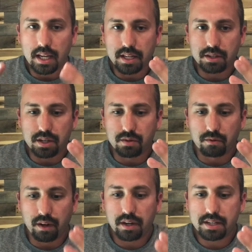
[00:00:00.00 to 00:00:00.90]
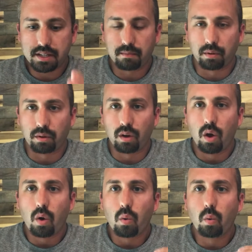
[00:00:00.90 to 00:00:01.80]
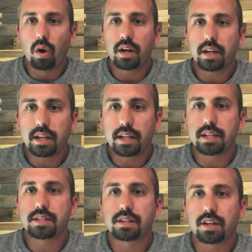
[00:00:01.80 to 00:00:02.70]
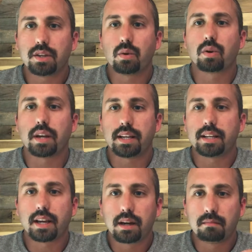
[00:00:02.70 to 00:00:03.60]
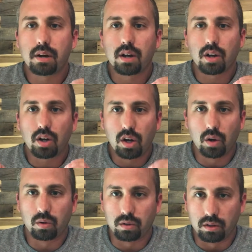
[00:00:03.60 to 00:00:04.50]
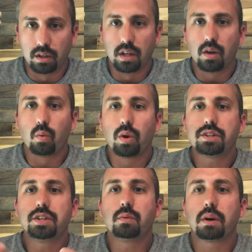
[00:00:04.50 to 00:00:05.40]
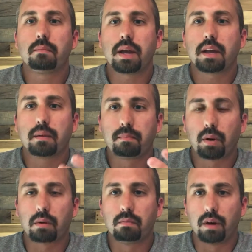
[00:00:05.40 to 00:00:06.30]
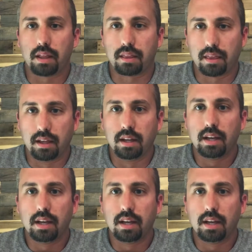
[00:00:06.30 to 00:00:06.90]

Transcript: very simple. What is your income goal? What do you want to make per month?